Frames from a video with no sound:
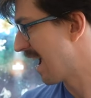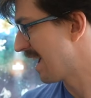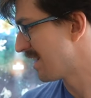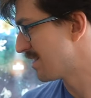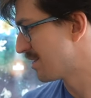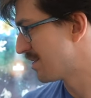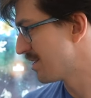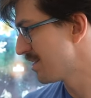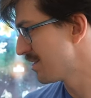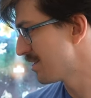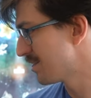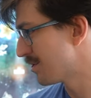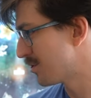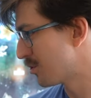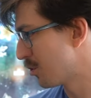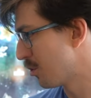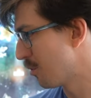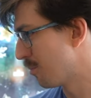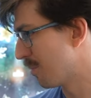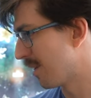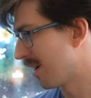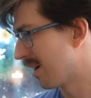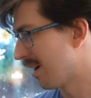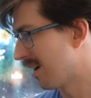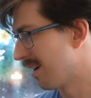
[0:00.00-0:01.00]
It's just
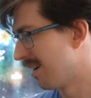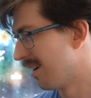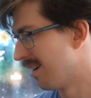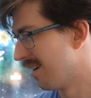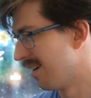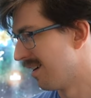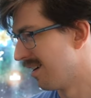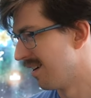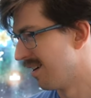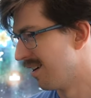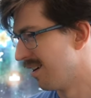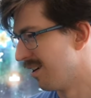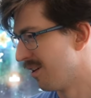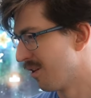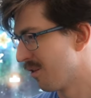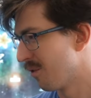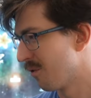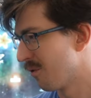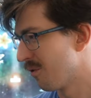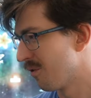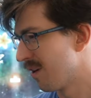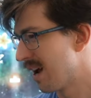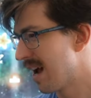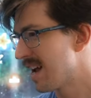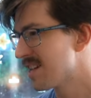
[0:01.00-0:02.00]
super,
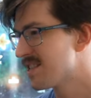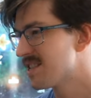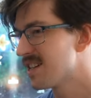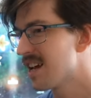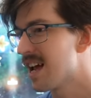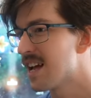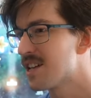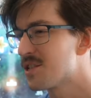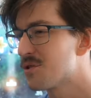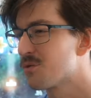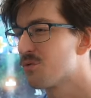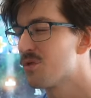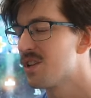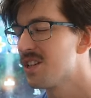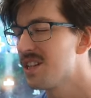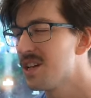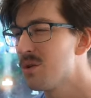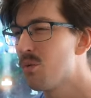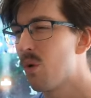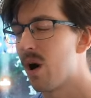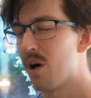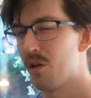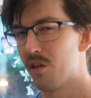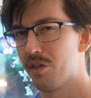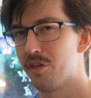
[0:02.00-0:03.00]
it's really
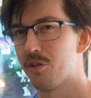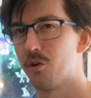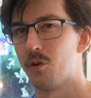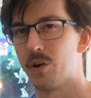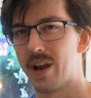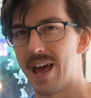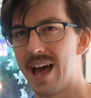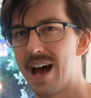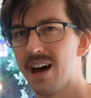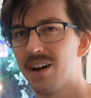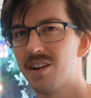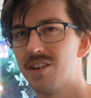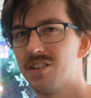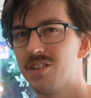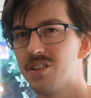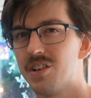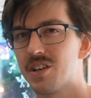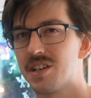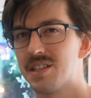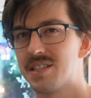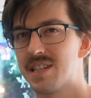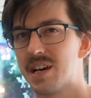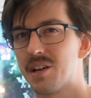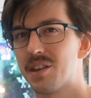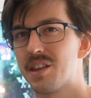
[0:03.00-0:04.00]
well thought out. You
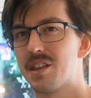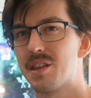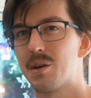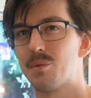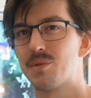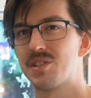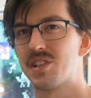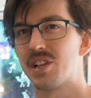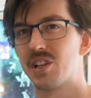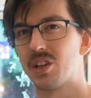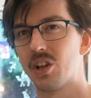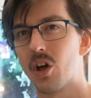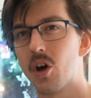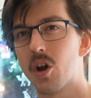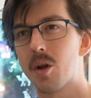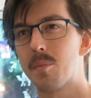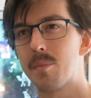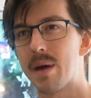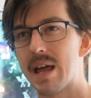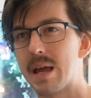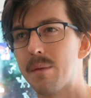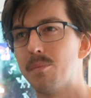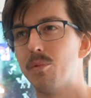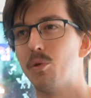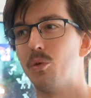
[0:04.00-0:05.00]
can tell that there was a lot of
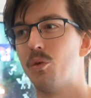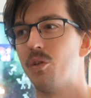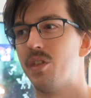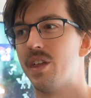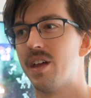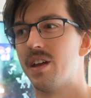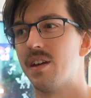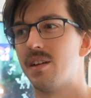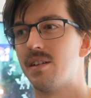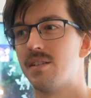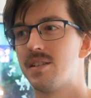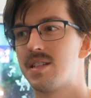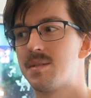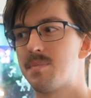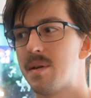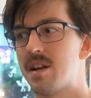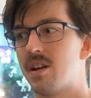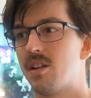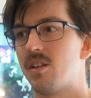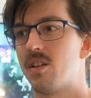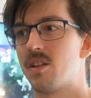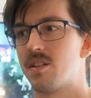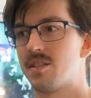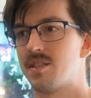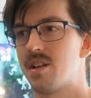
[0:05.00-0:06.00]
people that spent a
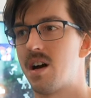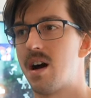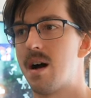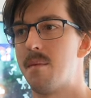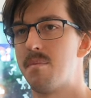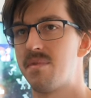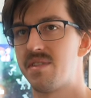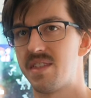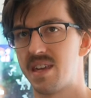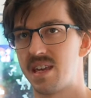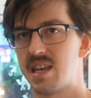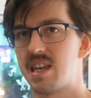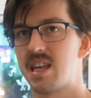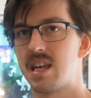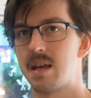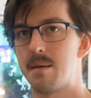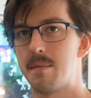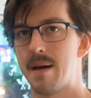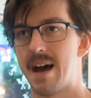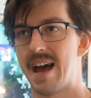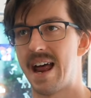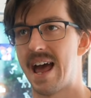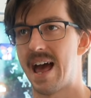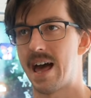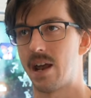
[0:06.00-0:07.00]
lot of time thinking
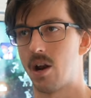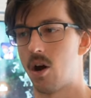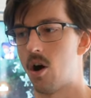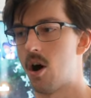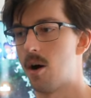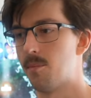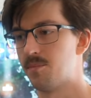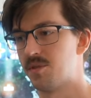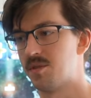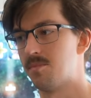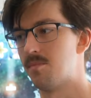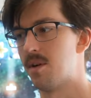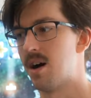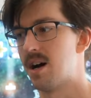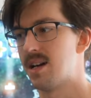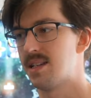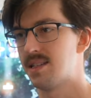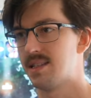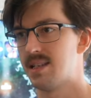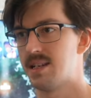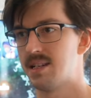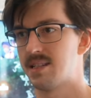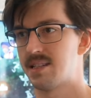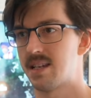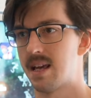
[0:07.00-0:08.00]
about how to optimize
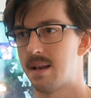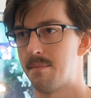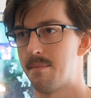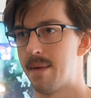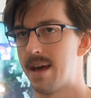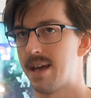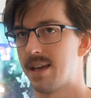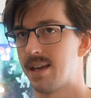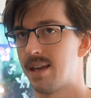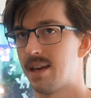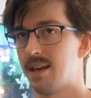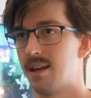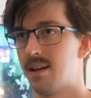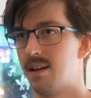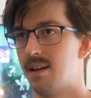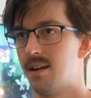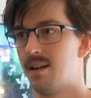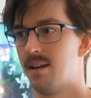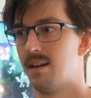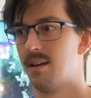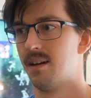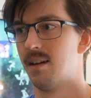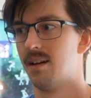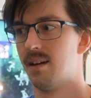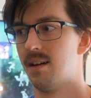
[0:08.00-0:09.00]
this and make it
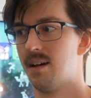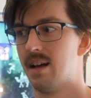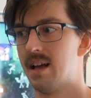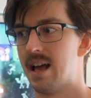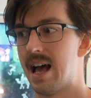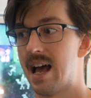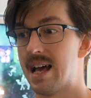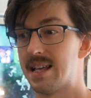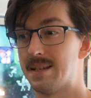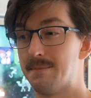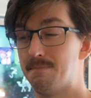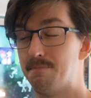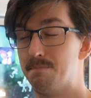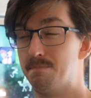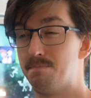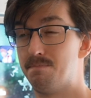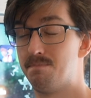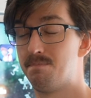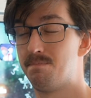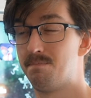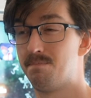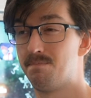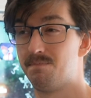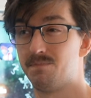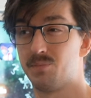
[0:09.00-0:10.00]
as
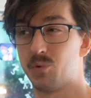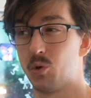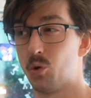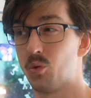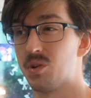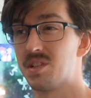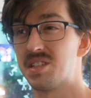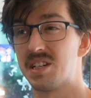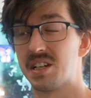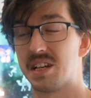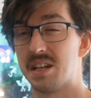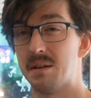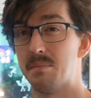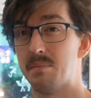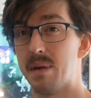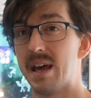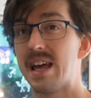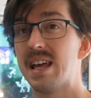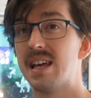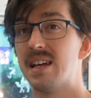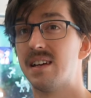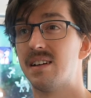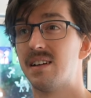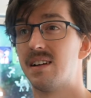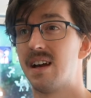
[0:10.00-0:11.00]
good as it can
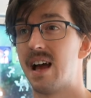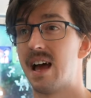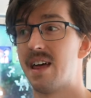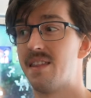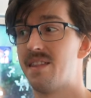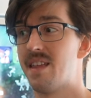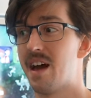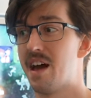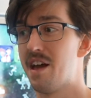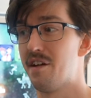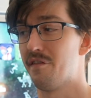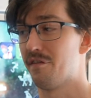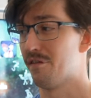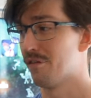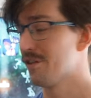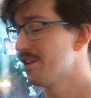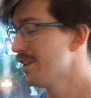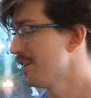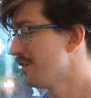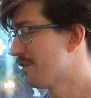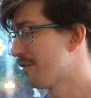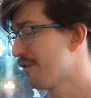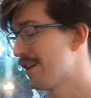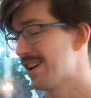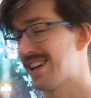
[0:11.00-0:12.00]
be. And they've
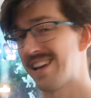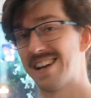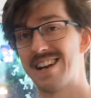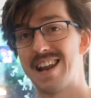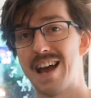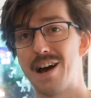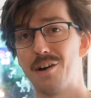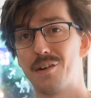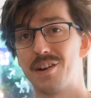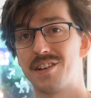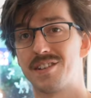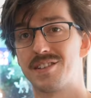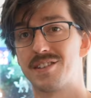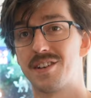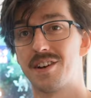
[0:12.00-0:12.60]
really freaking nailed it.